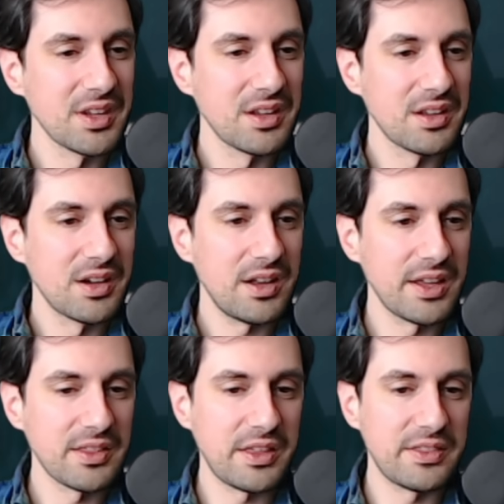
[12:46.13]
I
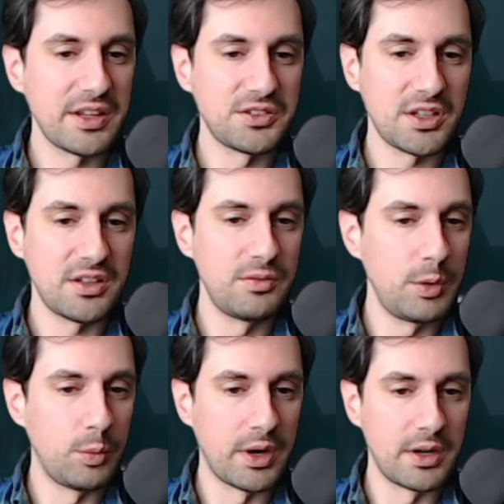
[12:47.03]
like that they said
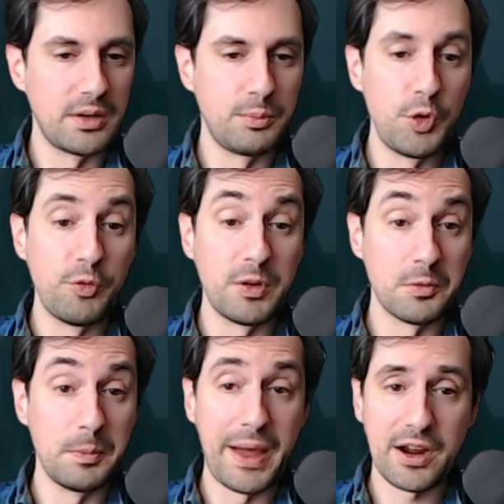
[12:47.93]
we wanted
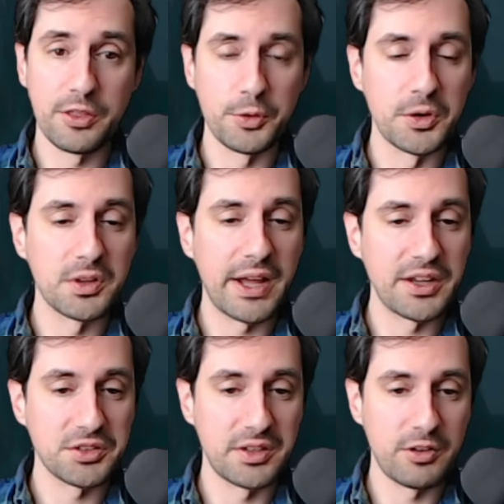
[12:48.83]
movement to be back in the rogue
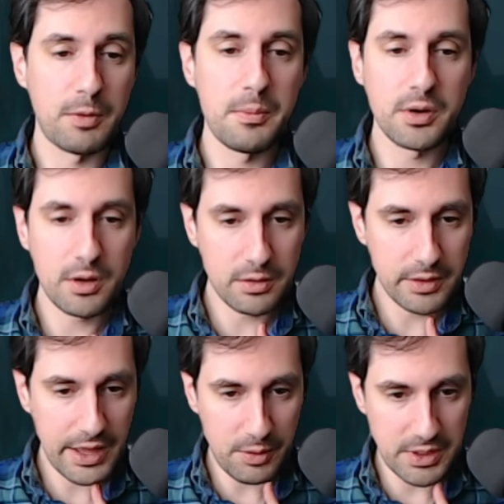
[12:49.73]
class, and they remembered, oh
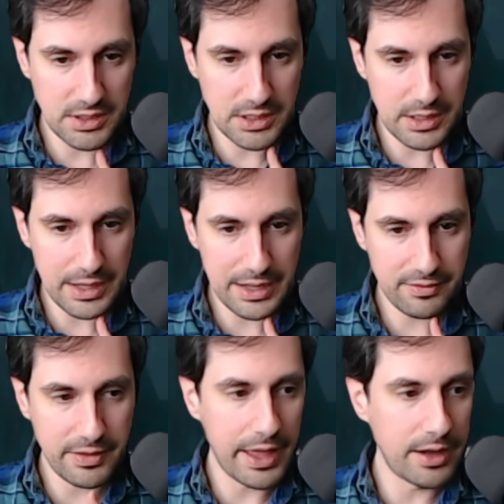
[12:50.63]
yeah, we did
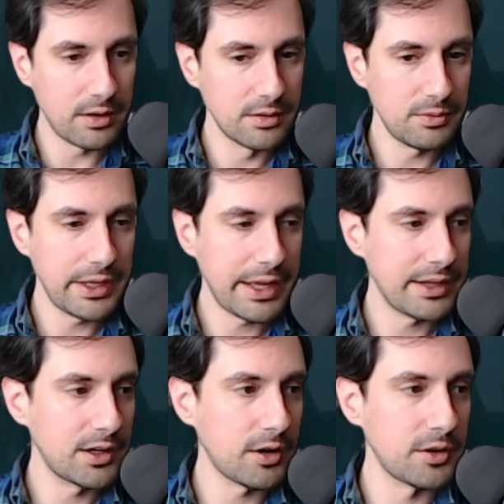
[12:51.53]
have that. We
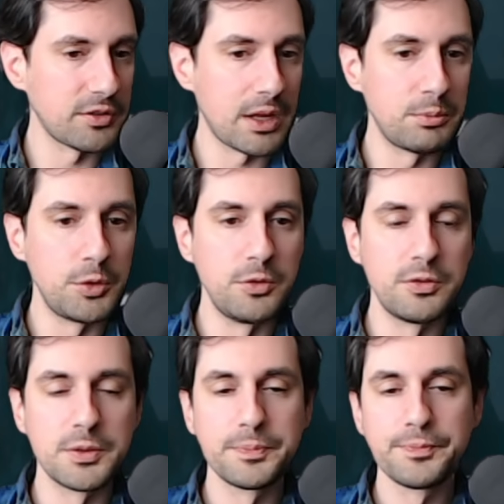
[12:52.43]
had cards that
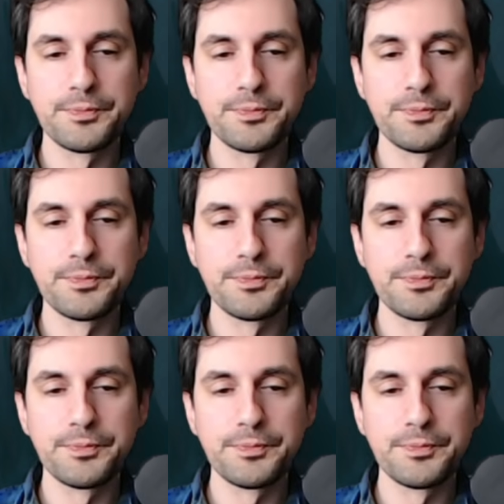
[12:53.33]
moved.